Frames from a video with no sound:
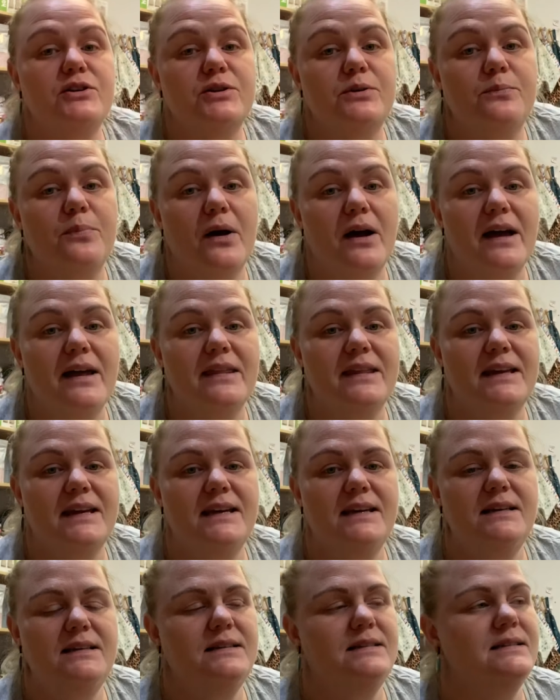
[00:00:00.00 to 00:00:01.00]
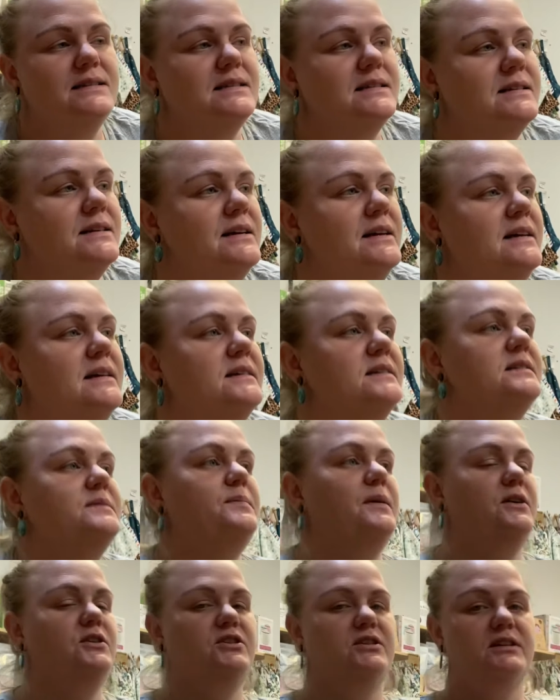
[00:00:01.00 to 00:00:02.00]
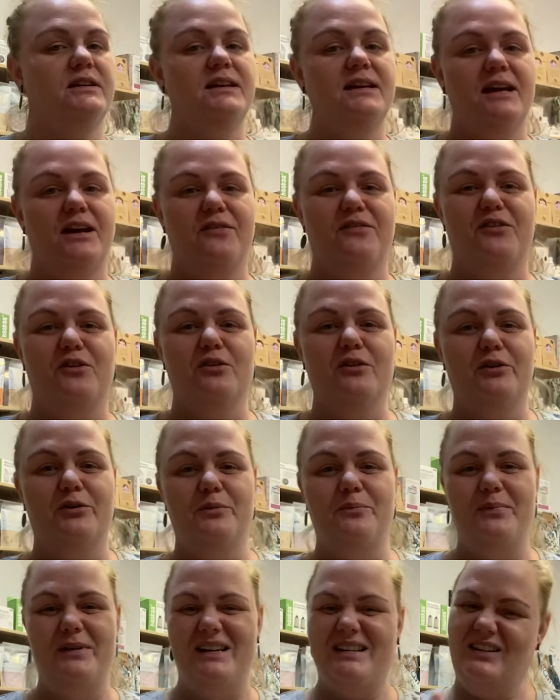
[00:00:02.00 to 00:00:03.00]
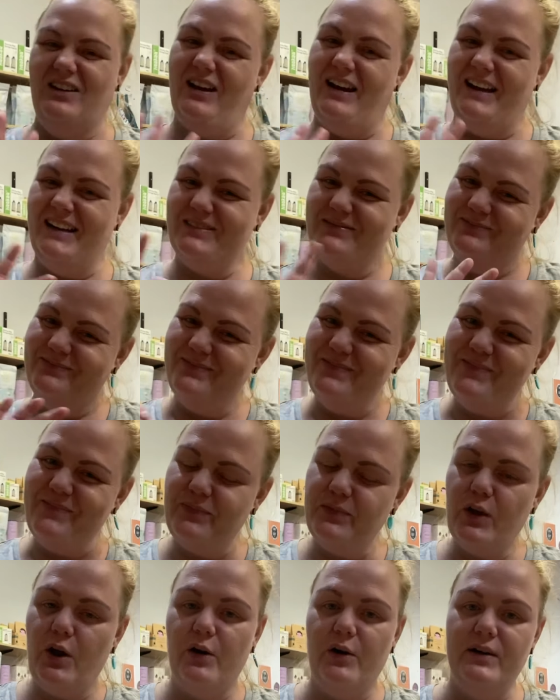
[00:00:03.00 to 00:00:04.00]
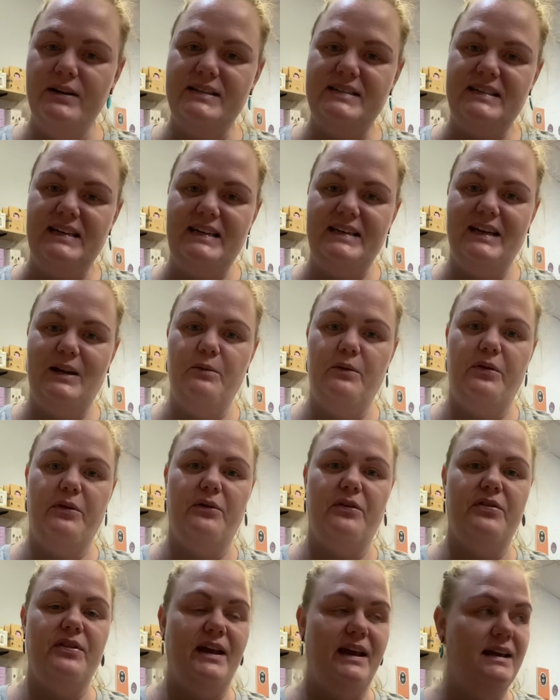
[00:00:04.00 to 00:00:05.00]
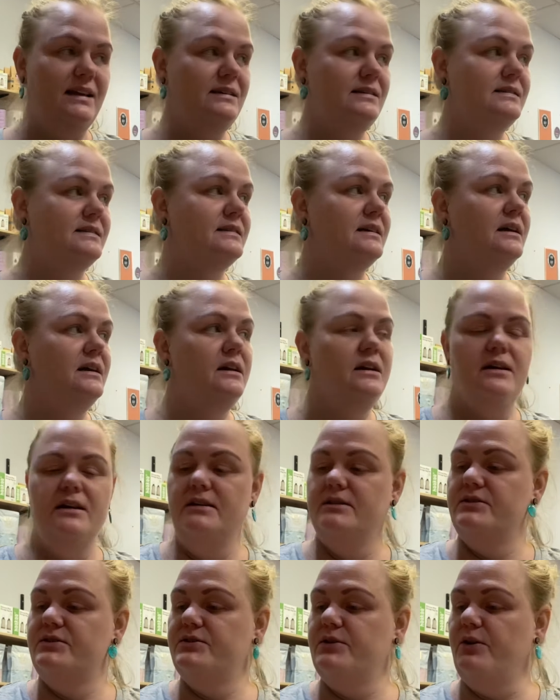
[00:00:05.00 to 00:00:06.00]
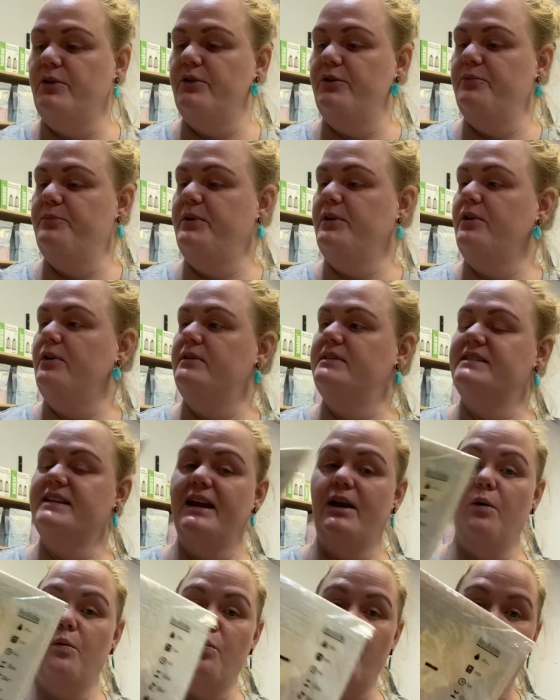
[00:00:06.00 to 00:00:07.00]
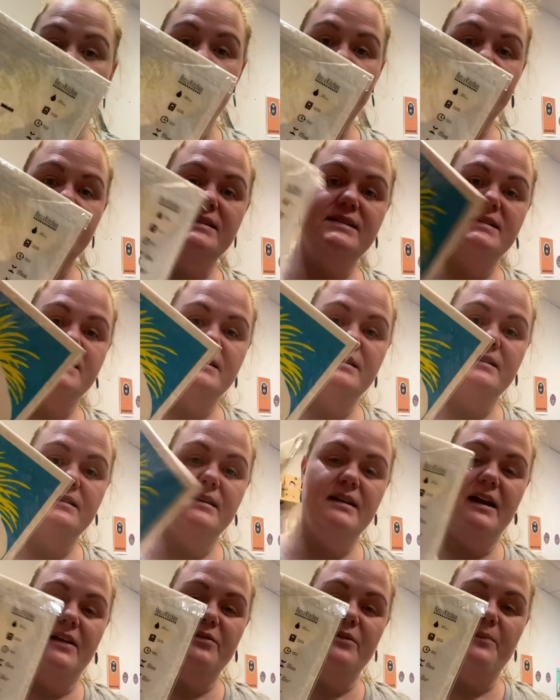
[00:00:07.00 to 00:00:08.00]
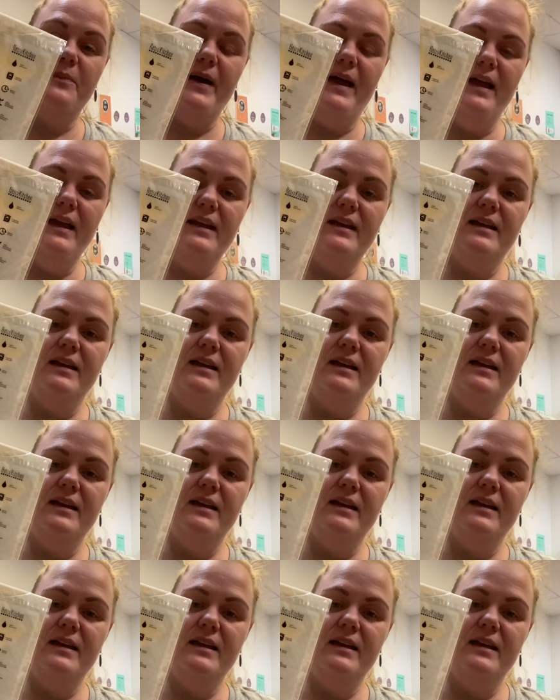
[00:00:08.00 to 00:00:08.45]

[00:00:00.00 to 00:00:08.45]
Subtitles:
to buy these, especially if you're a little bit like OCD with your things, so because they are white on the back,